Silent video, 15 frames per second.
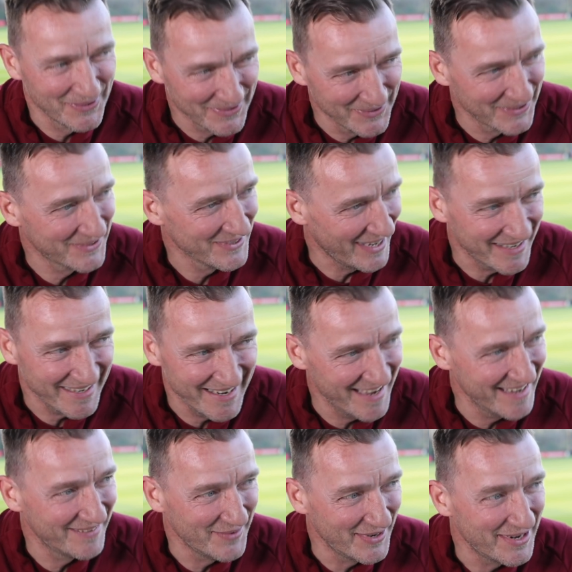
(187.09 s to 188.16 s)
Do it at the
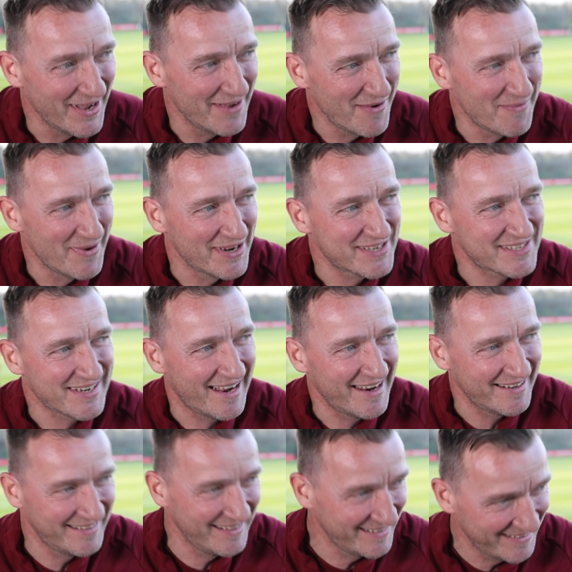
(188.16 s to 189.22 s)
end when everyone is
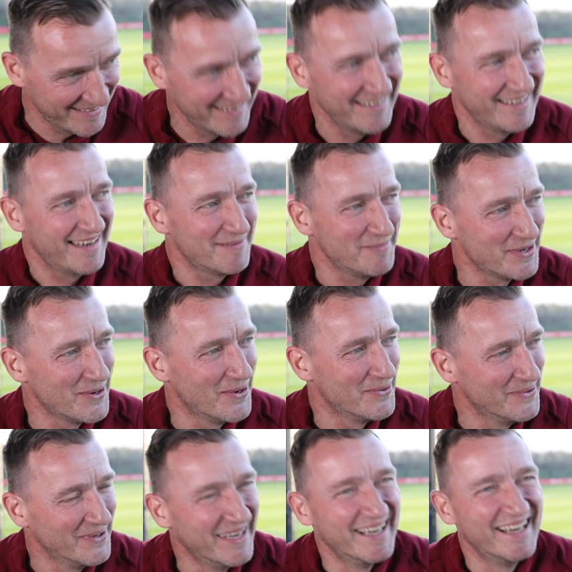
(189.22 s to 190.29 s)
tired, then let me go."